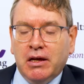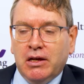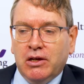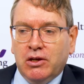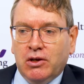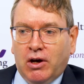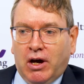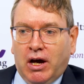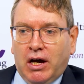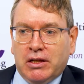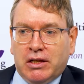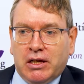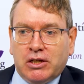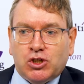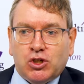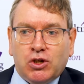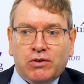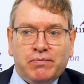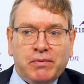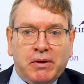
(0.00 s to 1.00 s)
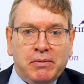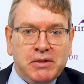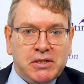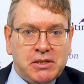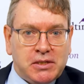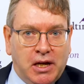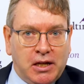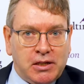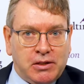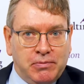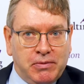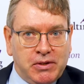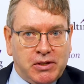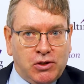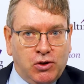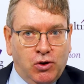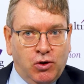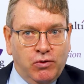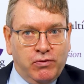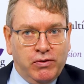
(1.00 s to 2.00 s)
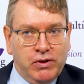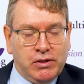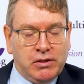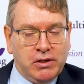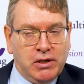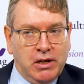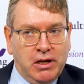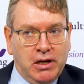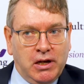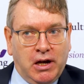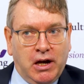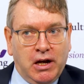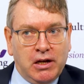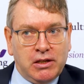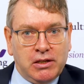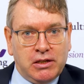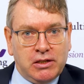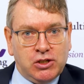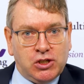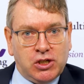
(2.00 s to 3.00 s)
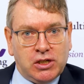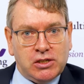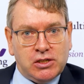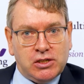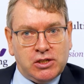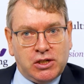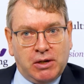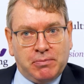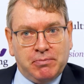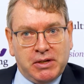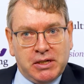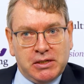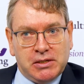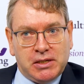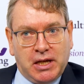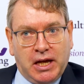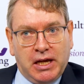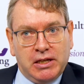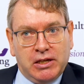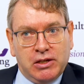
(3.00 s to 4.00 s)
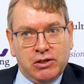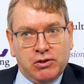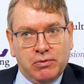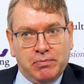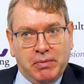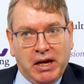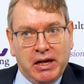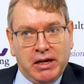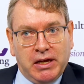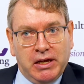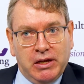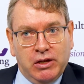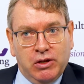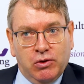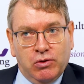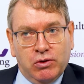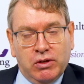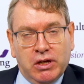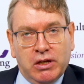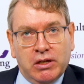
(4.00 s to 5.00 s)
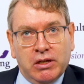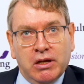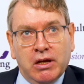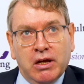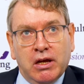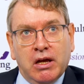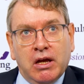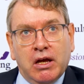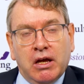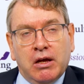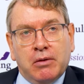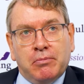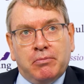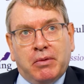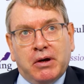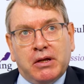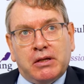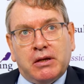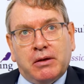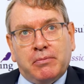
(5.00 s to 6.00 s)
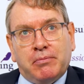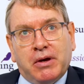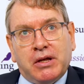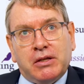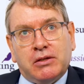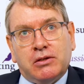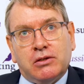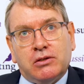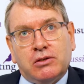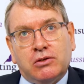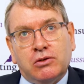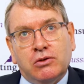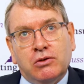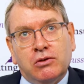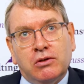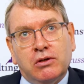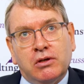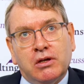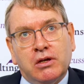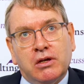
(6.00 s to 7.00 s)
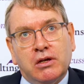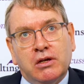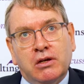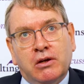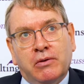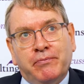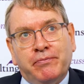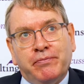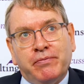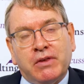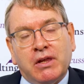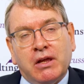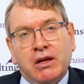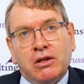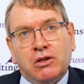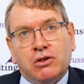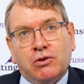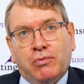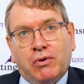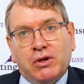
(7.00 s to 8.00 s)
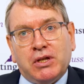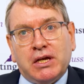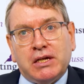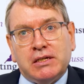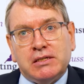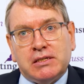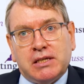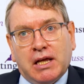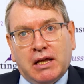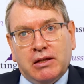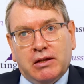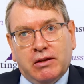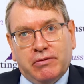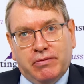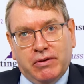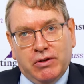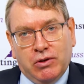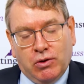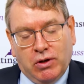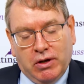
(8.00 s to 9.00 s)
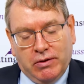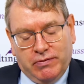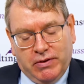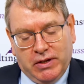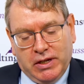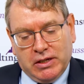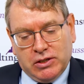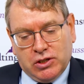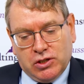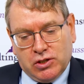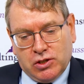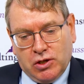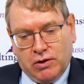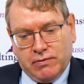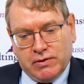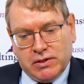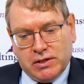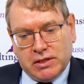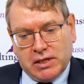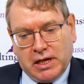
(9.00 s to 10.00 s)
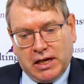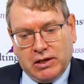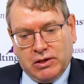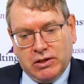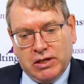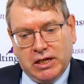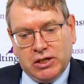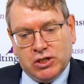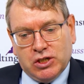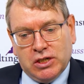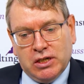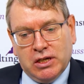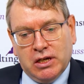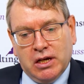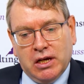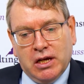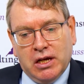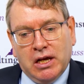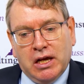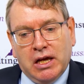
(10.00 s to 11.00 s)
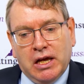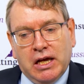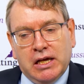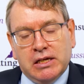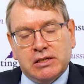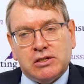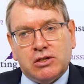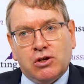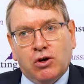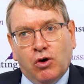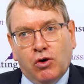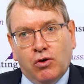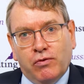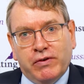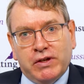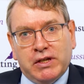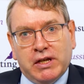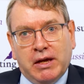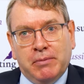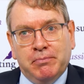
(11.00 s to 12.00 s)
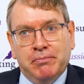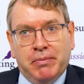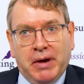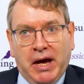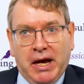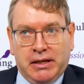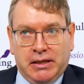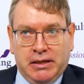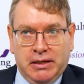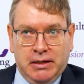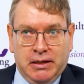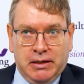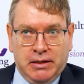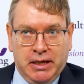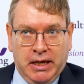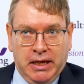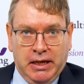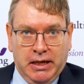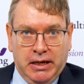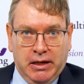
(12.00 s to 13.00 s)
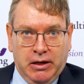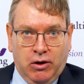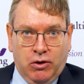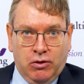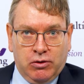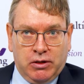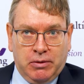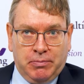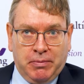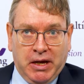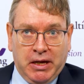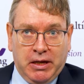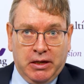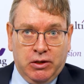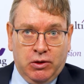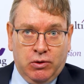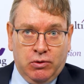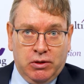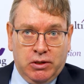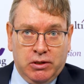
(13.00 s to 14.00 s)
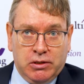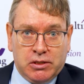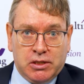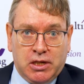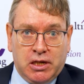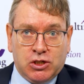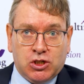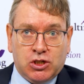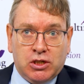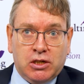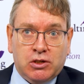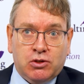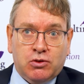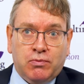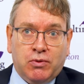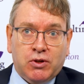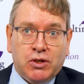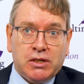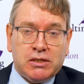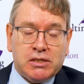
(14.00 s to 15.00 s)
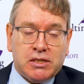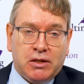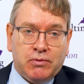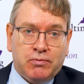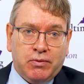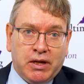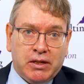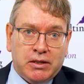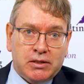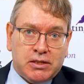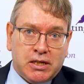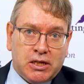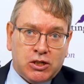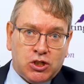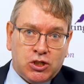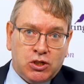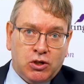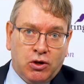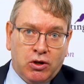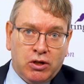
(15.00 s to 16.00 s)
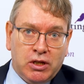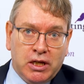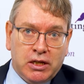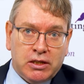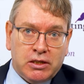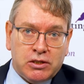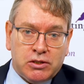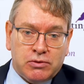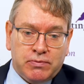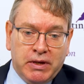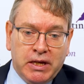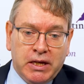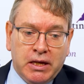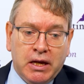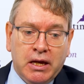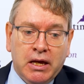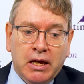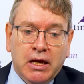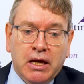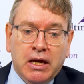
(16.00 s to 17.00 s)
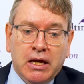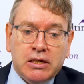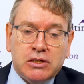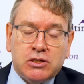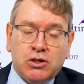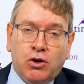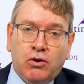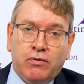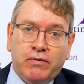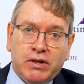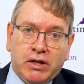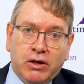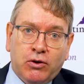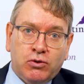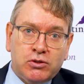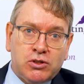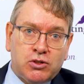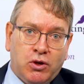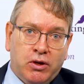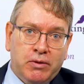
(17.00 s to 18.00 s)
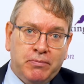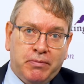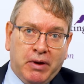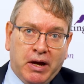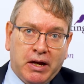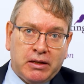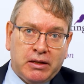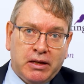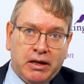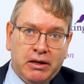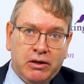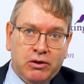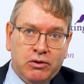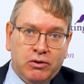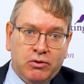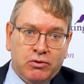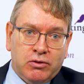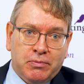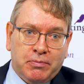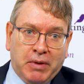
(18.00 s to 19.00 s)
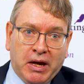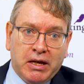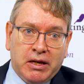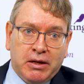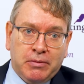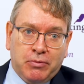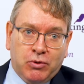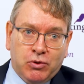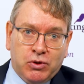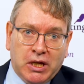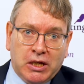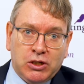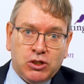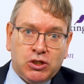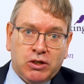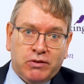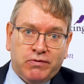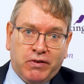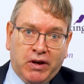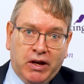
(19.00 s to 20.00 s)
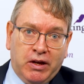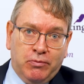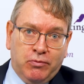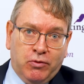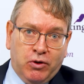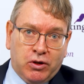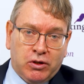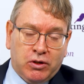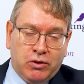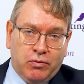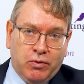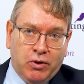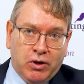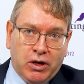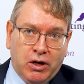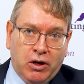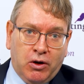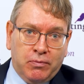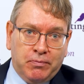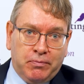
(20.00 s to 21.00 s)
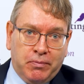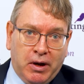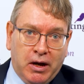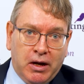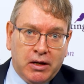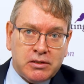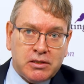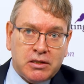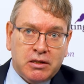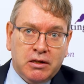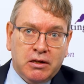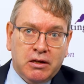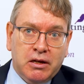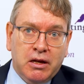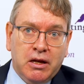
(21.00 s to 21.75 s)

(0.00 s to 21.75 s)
You're right. I should have maybe started with COVID uh, rather than just jumping straight into banking union. Oh. But but to uh, you know, to what extent, if you look at financial services regulation, is COVID impacting the thinking around the banking union discussion? And to what extent, we had a session earlier this week, is COVID also impacting you know the banking prudential framework, the work around Basel,